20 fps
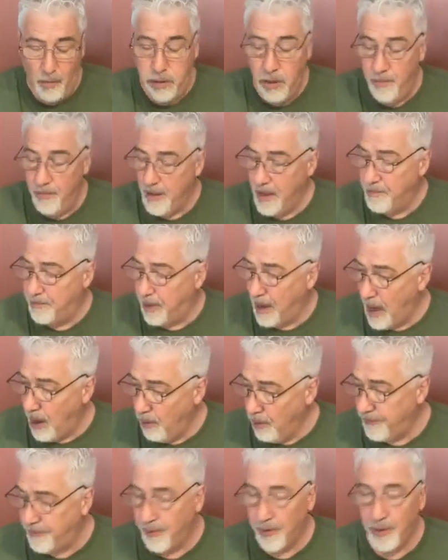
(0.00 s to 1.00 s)
and
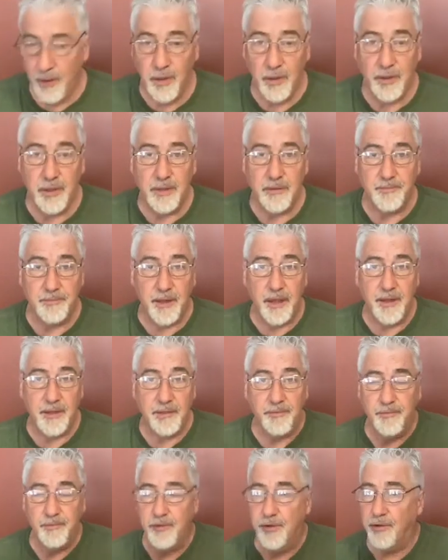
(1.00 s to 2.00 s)
powerful and,
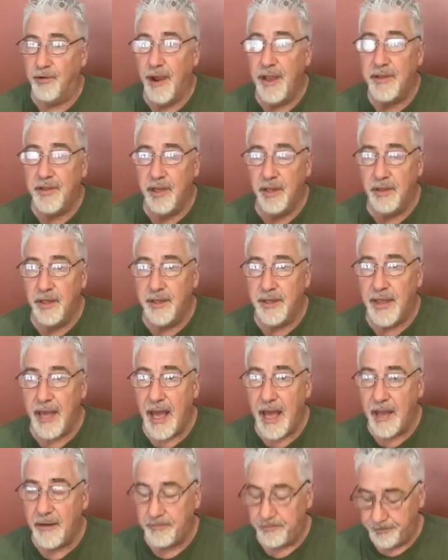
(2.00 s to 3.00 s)
and great to look
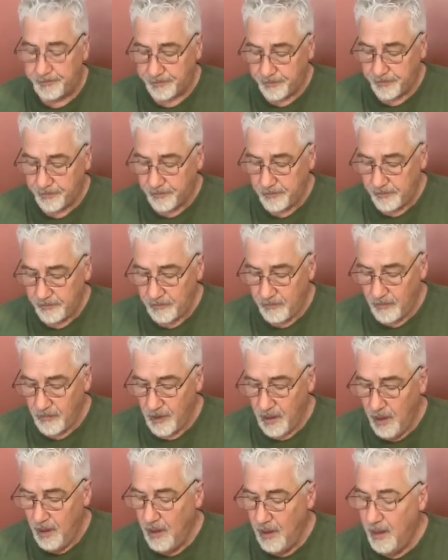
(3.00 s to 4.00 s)
at.
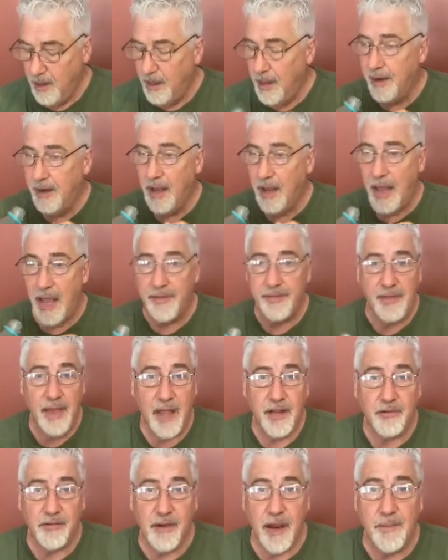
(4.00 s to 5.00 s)
And uh, had, they
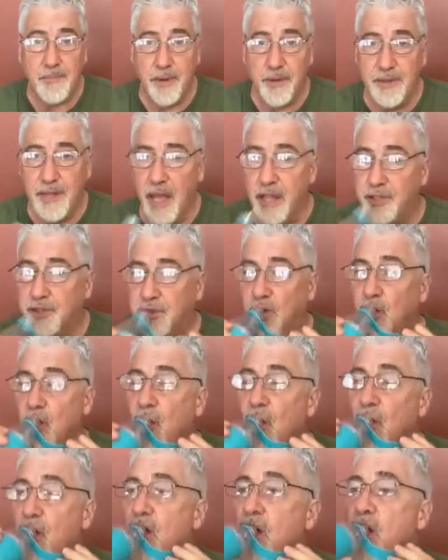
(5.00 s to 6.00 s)
had great potential,